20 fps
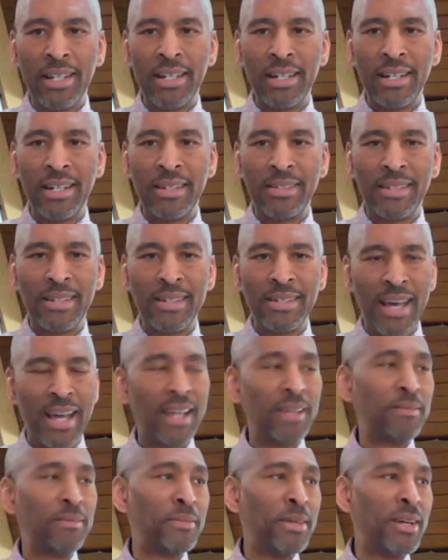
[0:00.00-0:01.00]
uh,
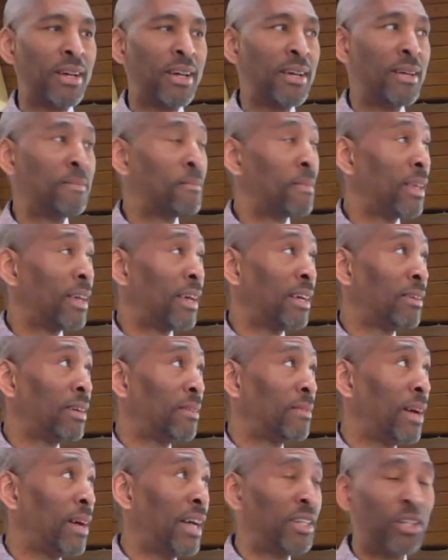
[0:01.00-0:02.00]
tonight. We
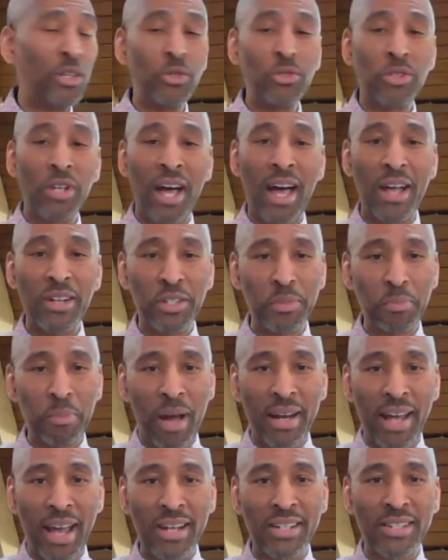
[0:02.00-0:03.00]
have had to use a
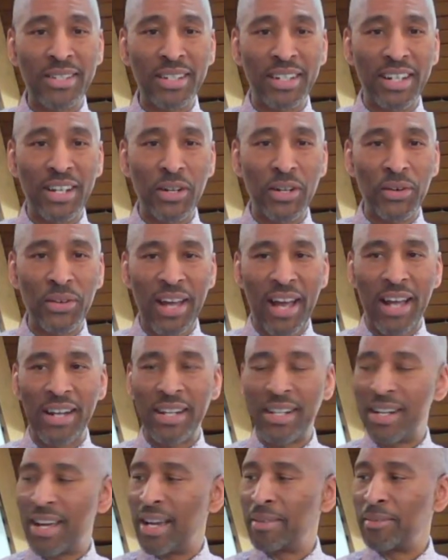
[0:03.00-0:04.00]
hotspot actually to get
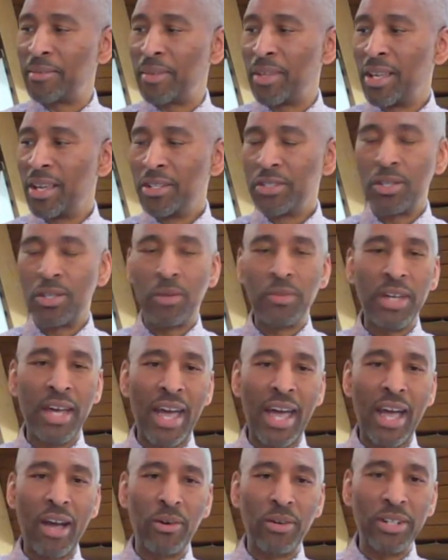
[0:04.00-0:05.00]
online tonight, so the
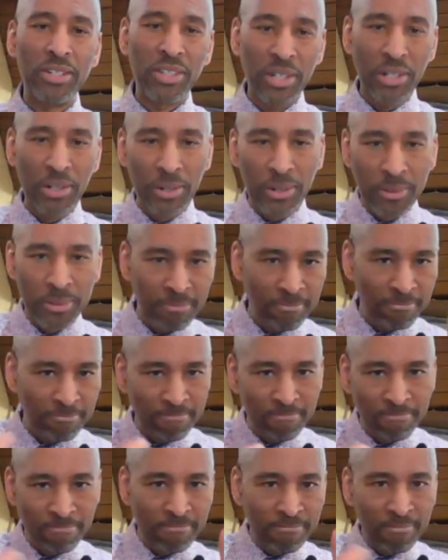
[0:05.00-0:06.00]
angle is a
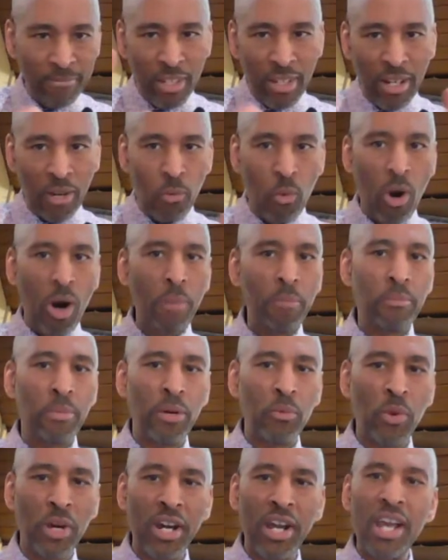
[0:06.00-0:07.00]
little uh, warped,
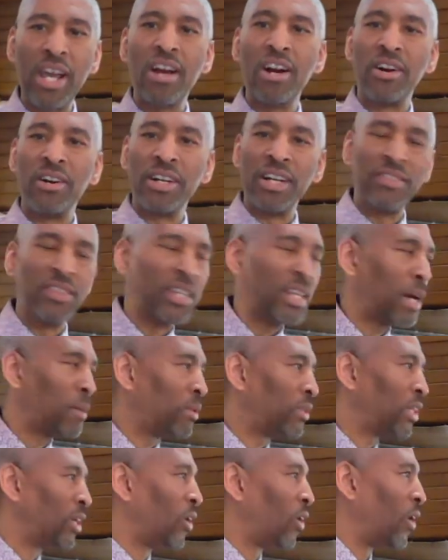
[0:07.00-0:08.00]
but we're here in the
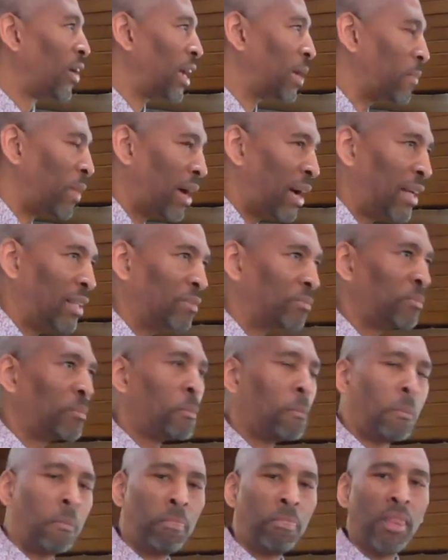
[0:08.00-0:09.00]
name of the Lord.
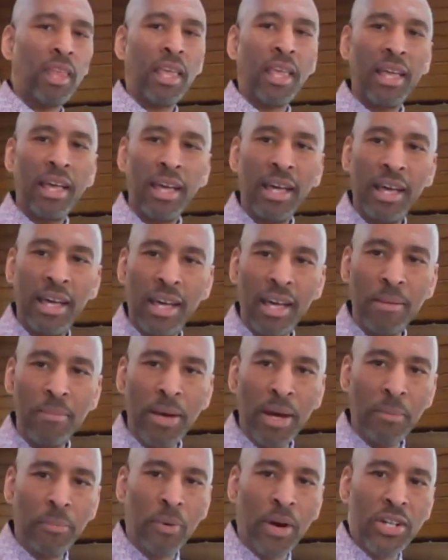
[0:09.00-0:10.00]
Amen. Amen.
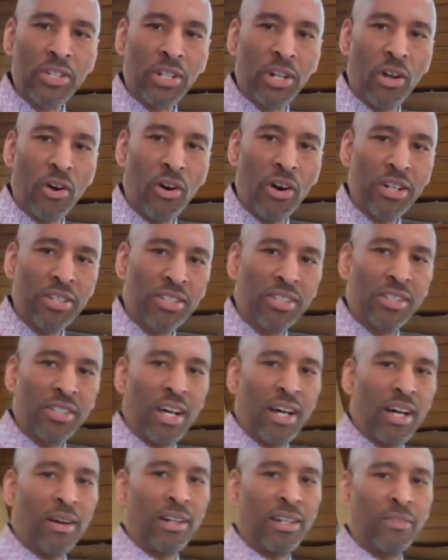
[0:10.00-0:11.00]
Amen. Praise the Lord,
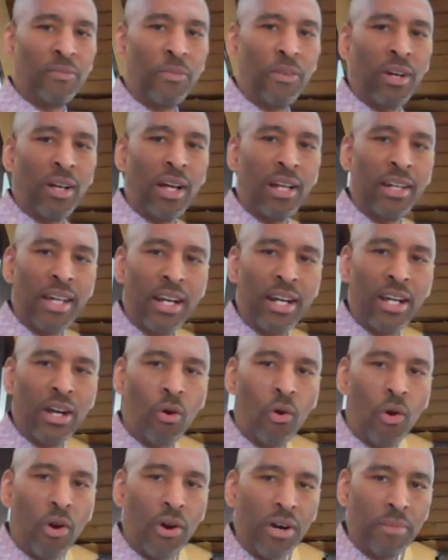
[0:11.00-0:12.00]
uh, uh, Lady
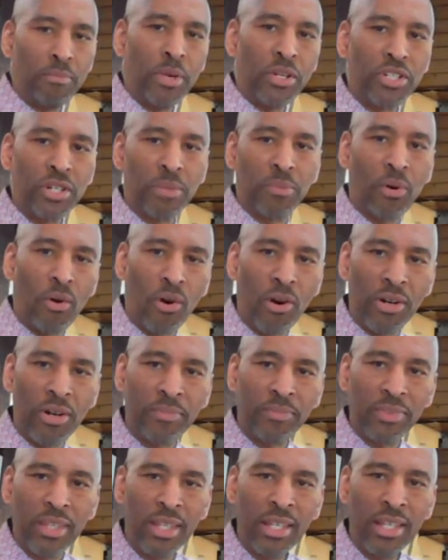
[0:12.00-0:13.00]
Horde and Bishop
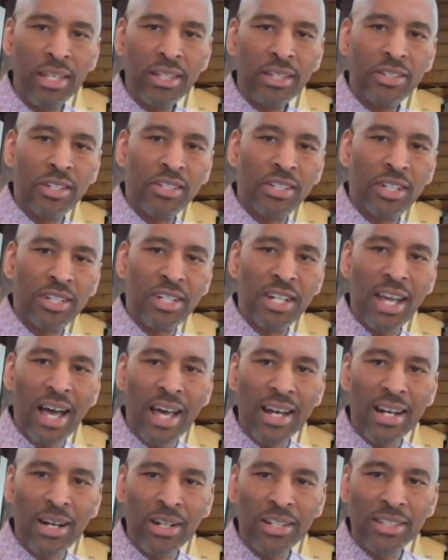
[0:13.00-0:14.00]
Horde, Sister
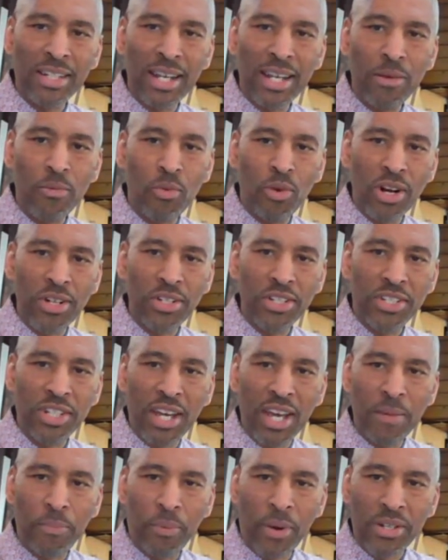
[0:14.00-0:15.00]
Tiana D. Woods.
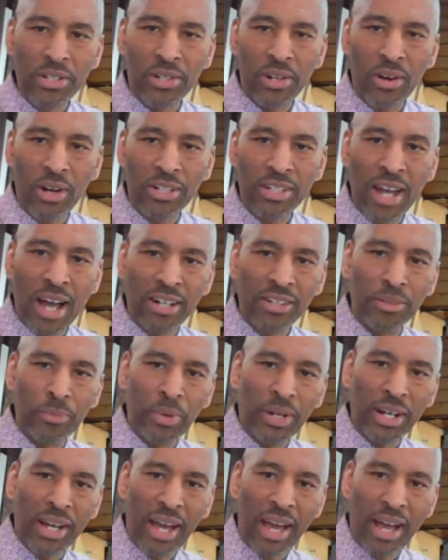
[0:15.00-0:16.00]
T. Praise the Lord,
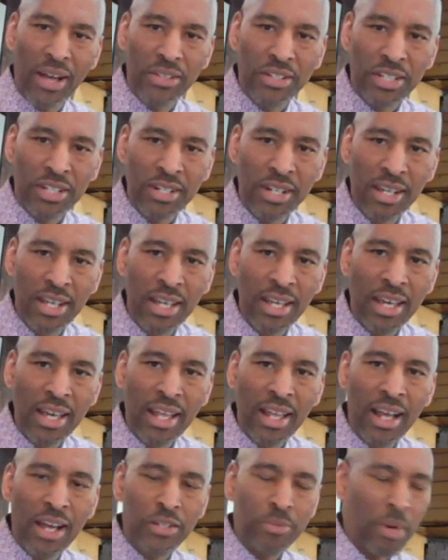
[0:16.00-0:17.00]
Dr. Brigance.
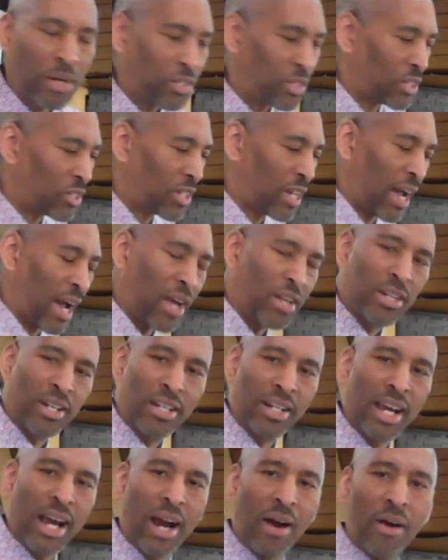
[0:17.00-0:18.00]
as my sister
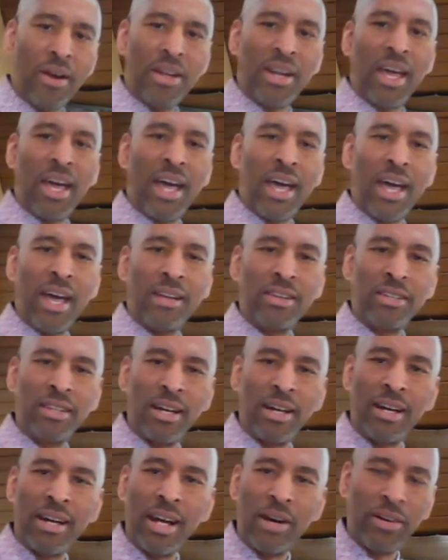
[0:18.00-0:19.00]
Angela Garrett
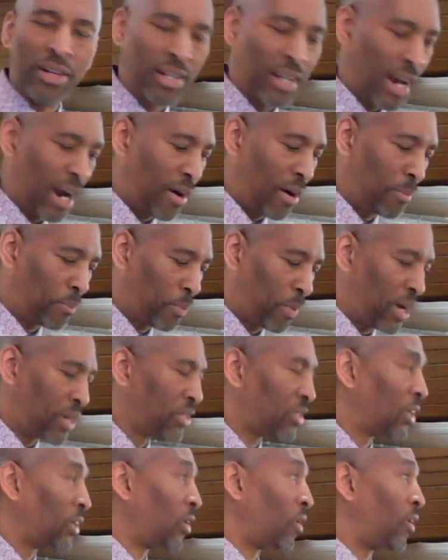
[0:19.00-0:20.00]
and uh, Eric Garrett.
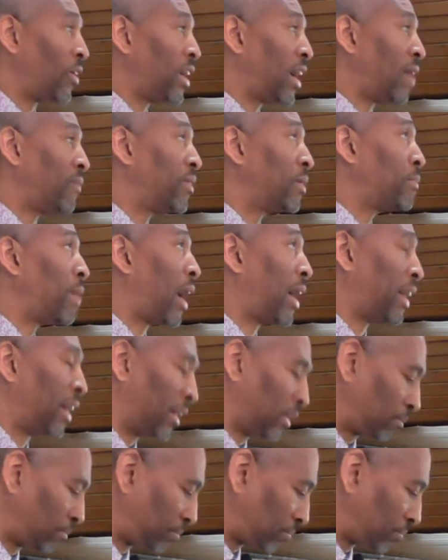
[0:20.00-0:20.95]
Praise the Lord, everybody.